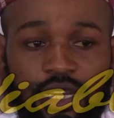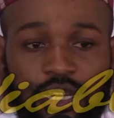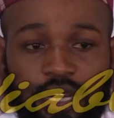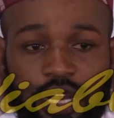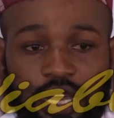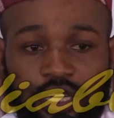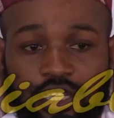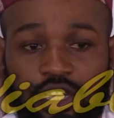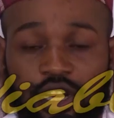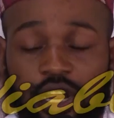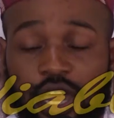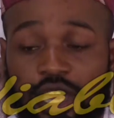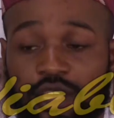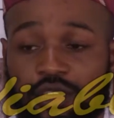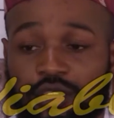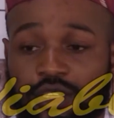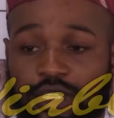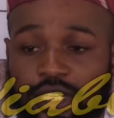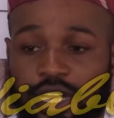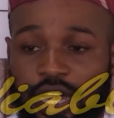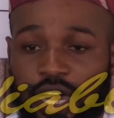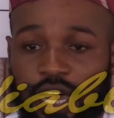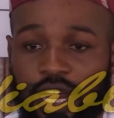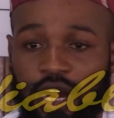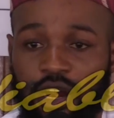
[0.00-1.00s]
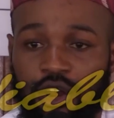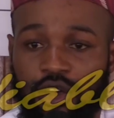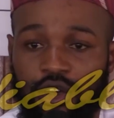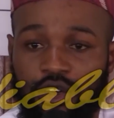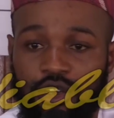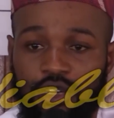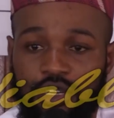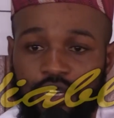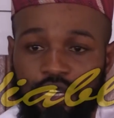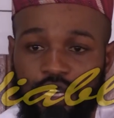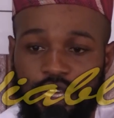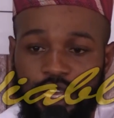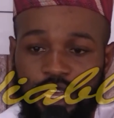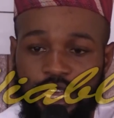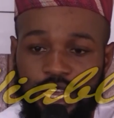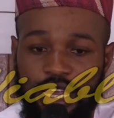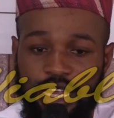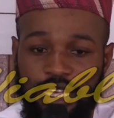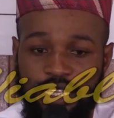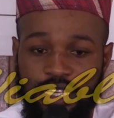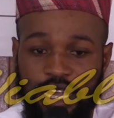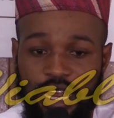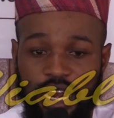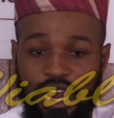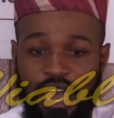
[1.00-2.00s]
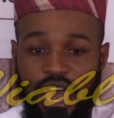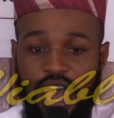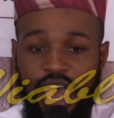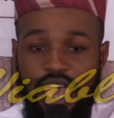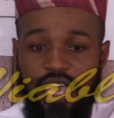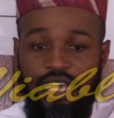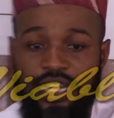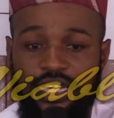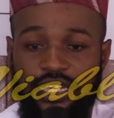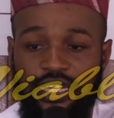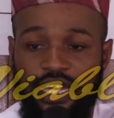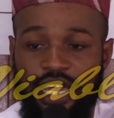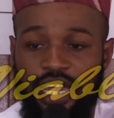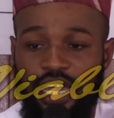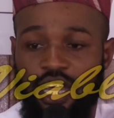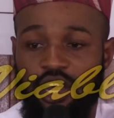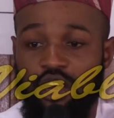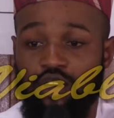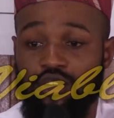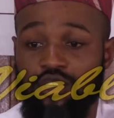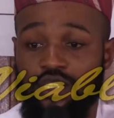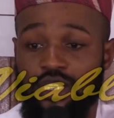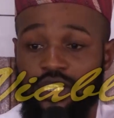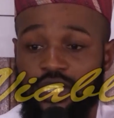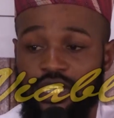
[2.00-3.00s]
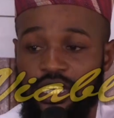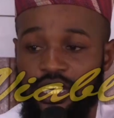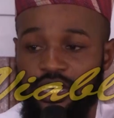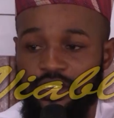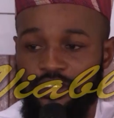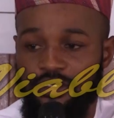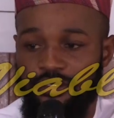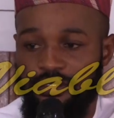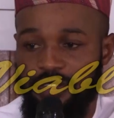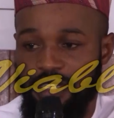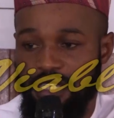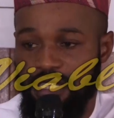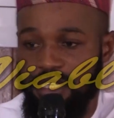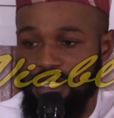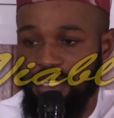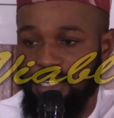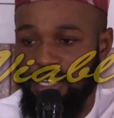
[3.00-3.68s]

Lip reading: National Youth Dialogue is an idea conceived,